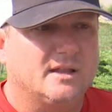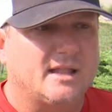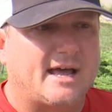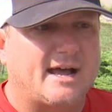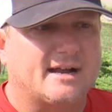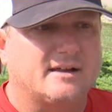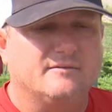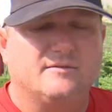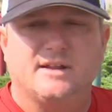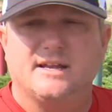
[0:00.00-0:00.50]

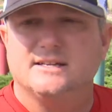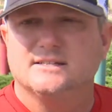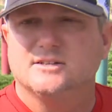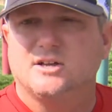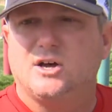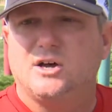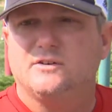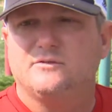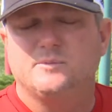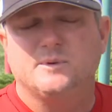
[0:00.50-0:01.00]
lack of days
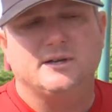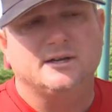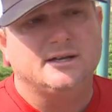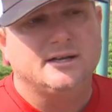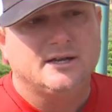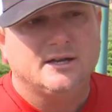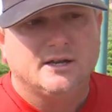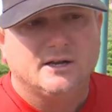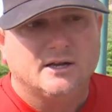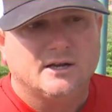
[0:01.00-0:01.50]
off, but
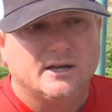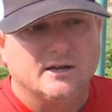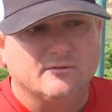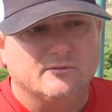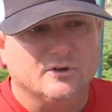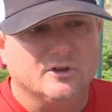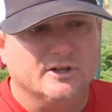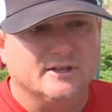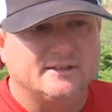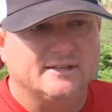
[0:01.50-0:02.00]

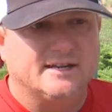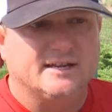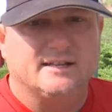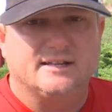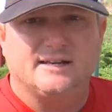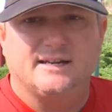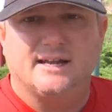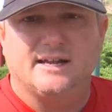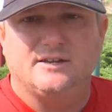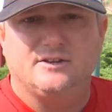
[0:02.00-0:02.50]
really at the end of
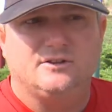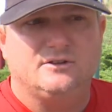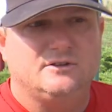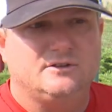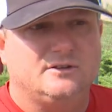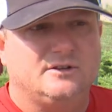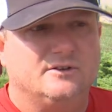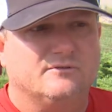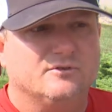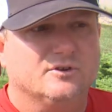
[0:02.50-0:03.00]
the day,
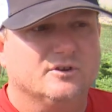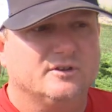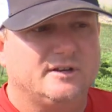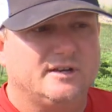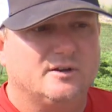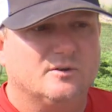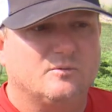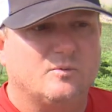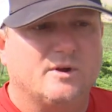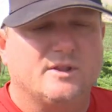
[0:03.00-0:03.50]
you really
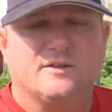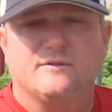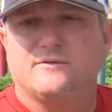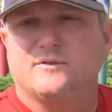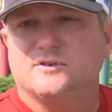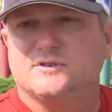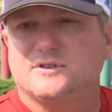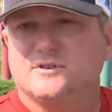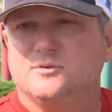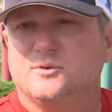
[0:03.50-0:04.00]
need to win the
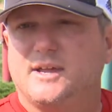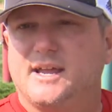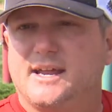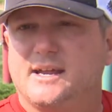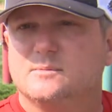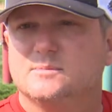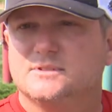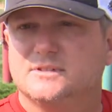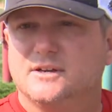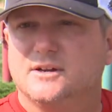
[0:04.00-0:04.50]
first two
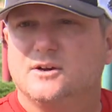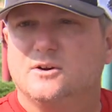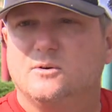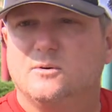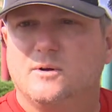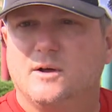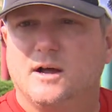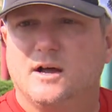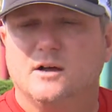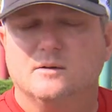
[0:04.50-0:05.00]
games, you know.
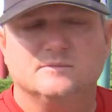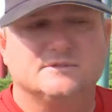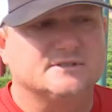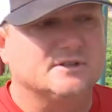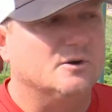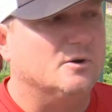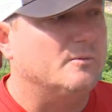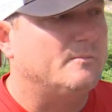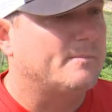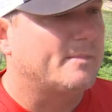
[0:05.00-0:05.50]

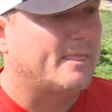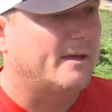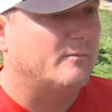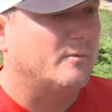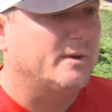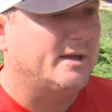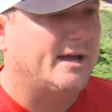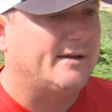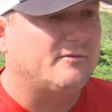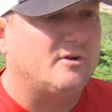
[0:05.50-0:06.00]
So that
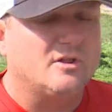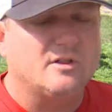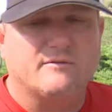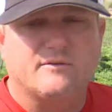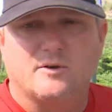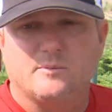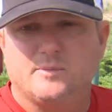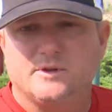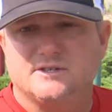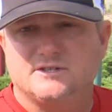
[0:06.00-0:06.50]
we have all of
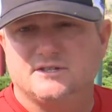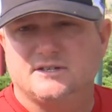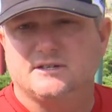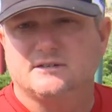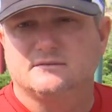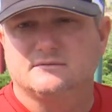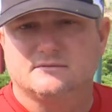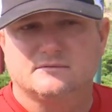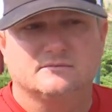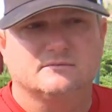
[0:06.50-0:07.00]
our
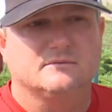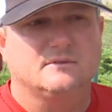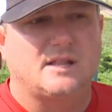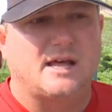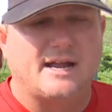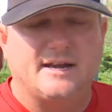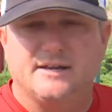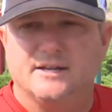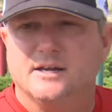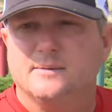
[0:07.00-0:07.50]
pitching
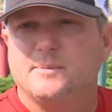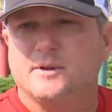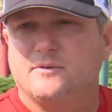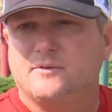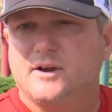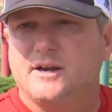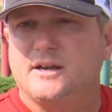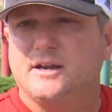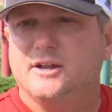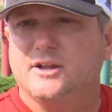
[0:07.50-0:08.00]
lined up and
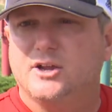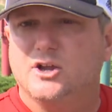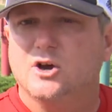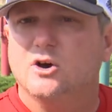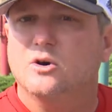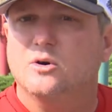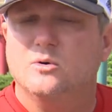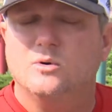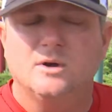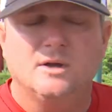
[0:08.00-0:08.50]
ready to
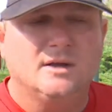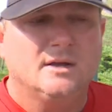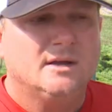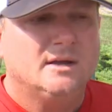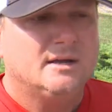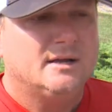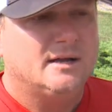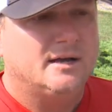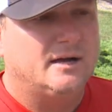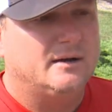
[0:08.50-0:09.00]
go.
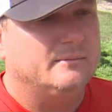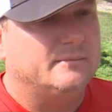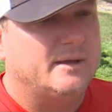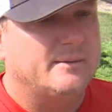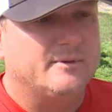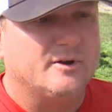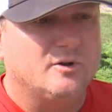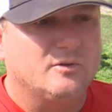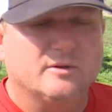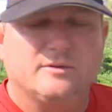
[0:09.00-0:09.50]

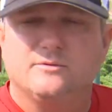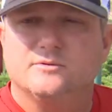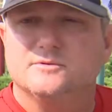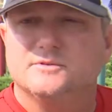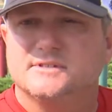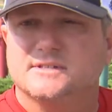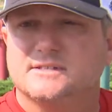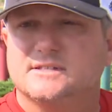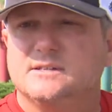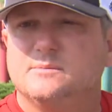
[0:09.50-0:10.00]
Emmett only threw
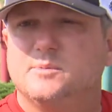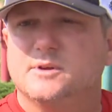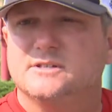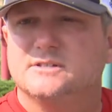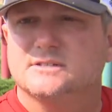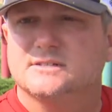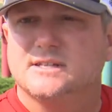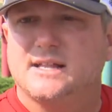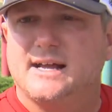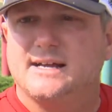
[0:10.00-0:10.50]
60
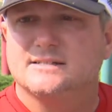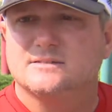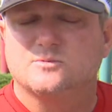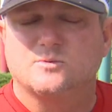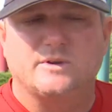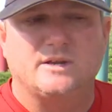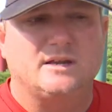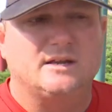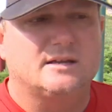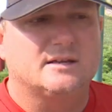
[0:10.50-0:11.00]
pitches last
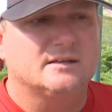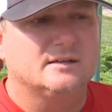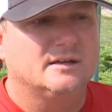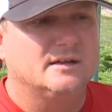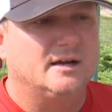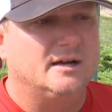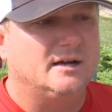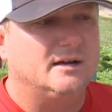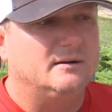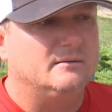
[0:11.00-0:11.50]
week.
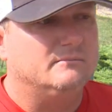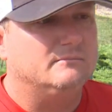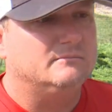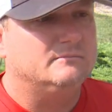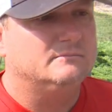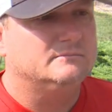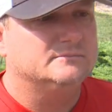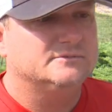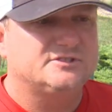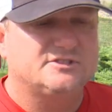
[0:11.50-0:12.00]

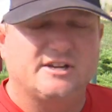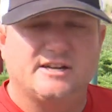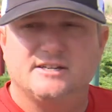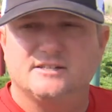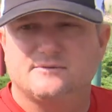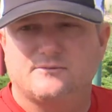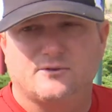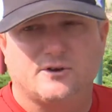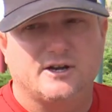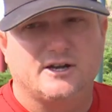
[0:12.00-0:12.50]

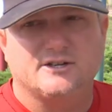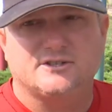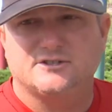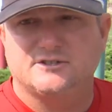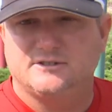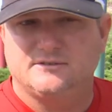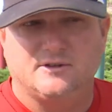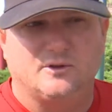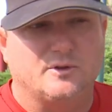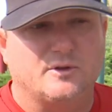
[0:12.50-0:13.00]
Shea's
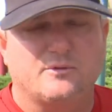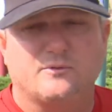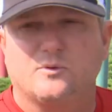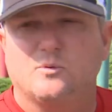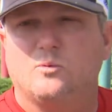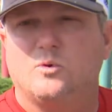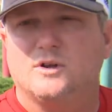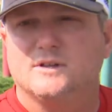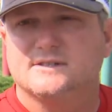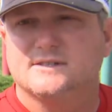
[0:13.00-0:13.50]
fresh, only threw
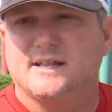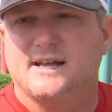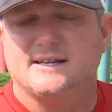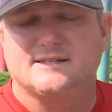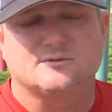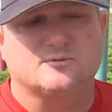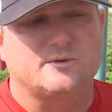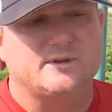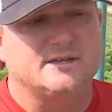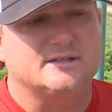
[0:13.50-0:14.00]
once
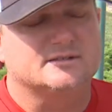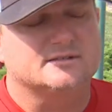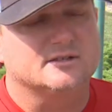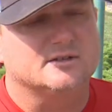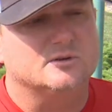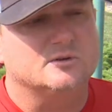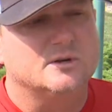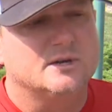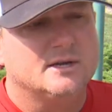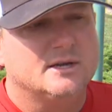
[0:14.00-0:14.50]
last week. So